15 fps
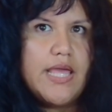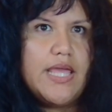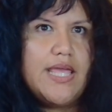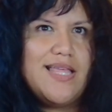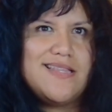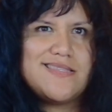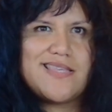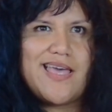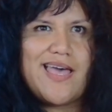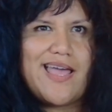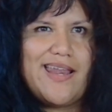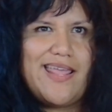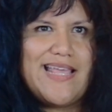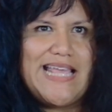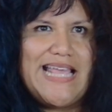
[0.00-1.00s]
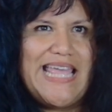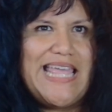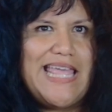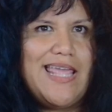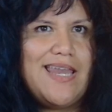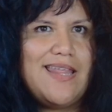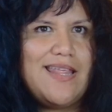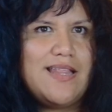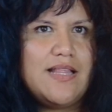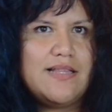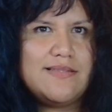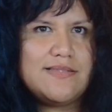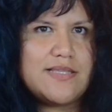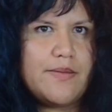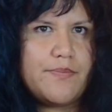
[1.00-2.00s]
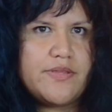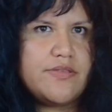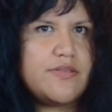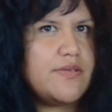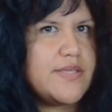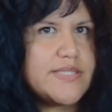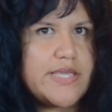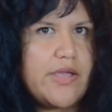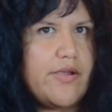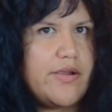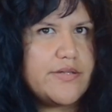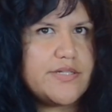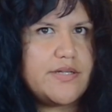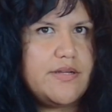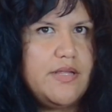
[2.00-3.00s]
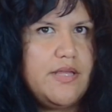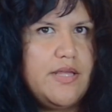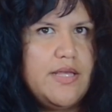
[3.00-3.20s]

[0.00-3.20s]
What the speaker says: hints at a hidden depth to his character.